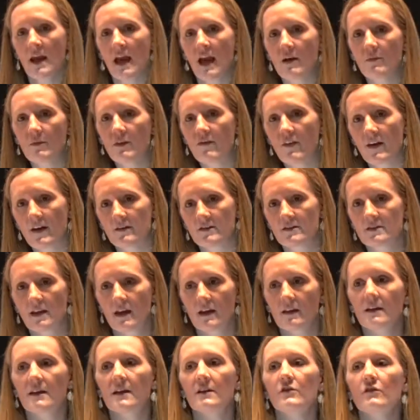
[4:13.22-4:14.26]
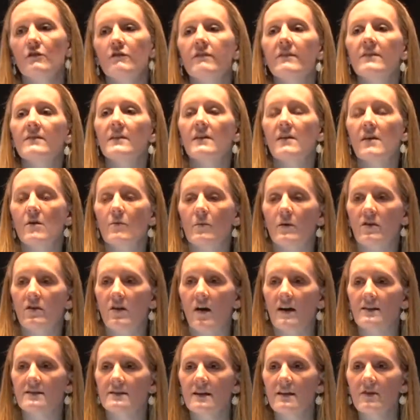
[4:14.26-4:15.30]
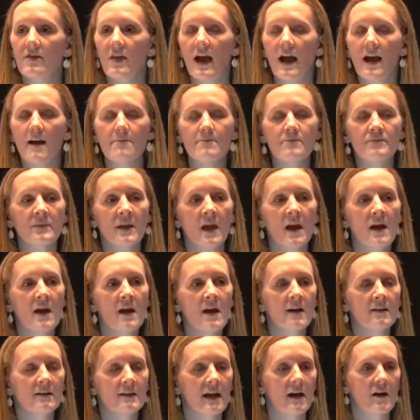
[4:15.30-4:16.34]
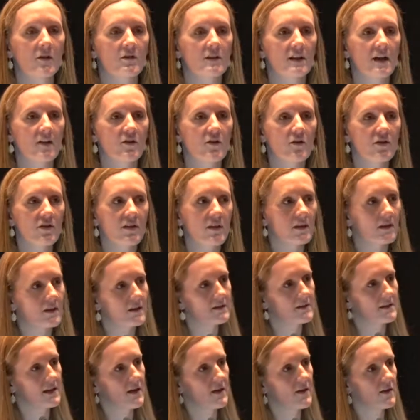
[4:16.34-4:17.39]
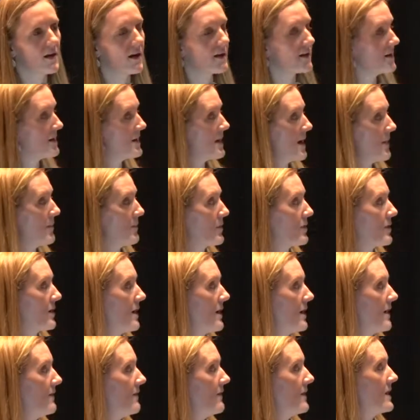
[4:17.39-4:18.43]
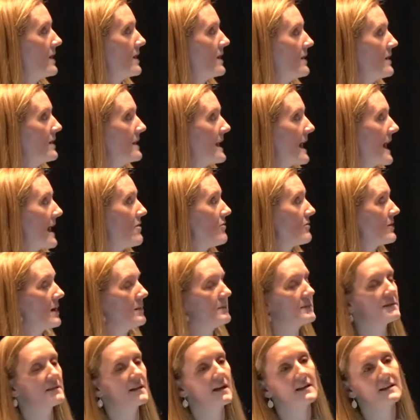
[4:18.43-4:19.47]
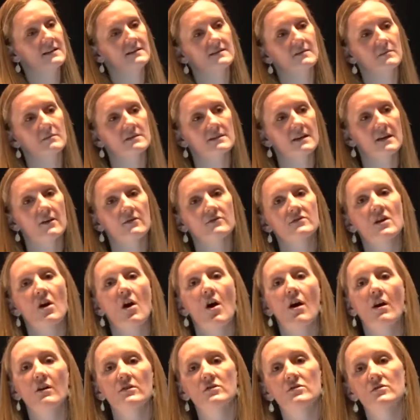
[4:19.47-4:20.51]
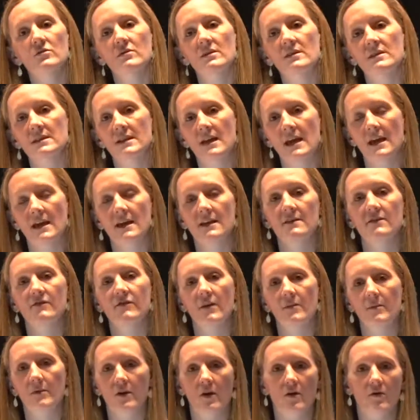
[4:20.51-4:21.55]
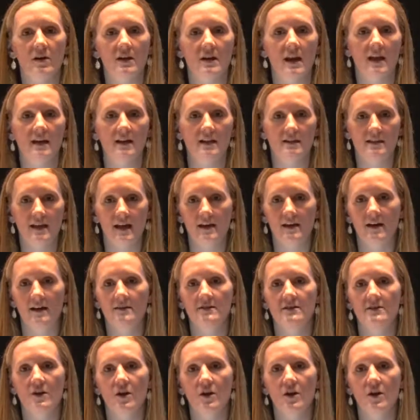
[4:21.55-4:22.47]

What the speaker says: And we found slightly under 50 that we thought did that. Now, the other thing is that a number of the outcome studies themselves also contained pharmacokinetic data.